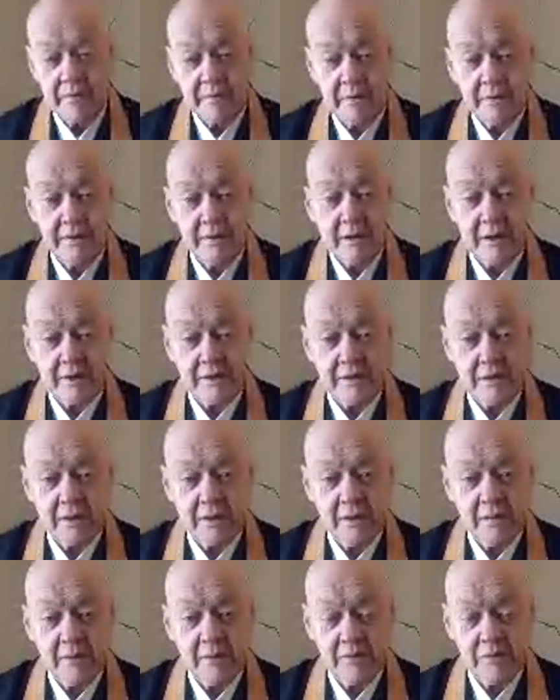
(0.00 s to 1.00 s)

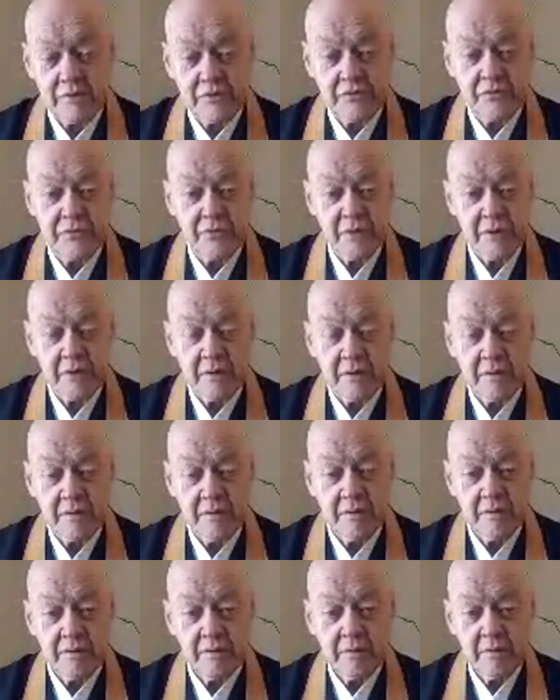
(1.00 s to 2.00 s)
Tathagata Sutra
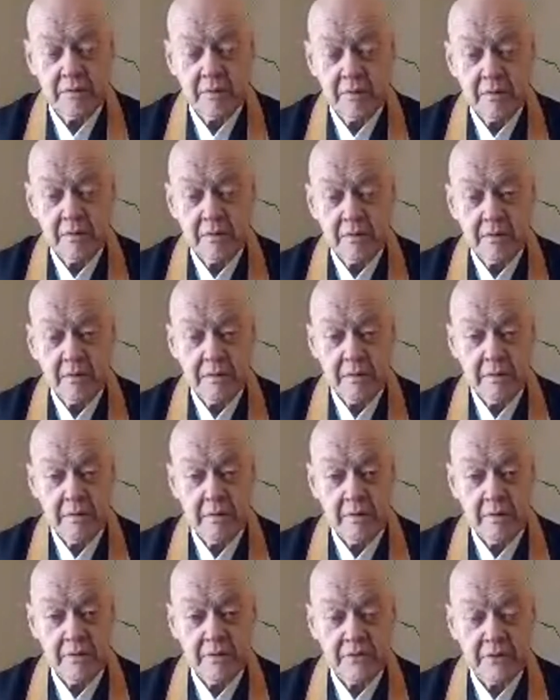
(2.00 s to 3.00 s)

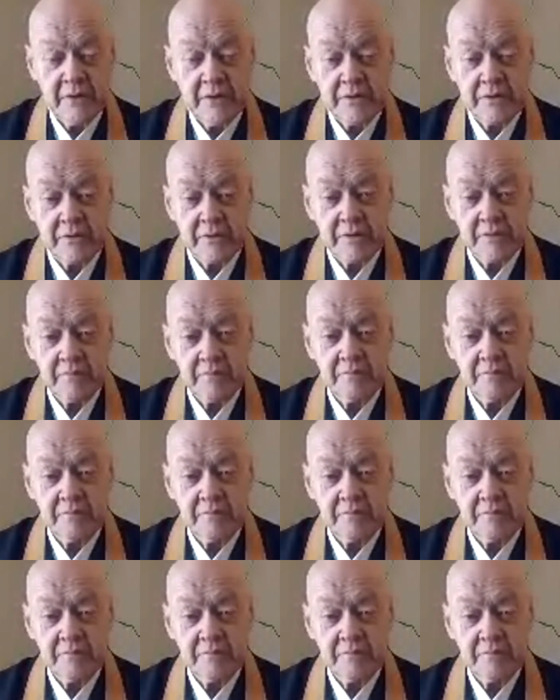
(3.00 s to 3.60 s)
in Sanskrit.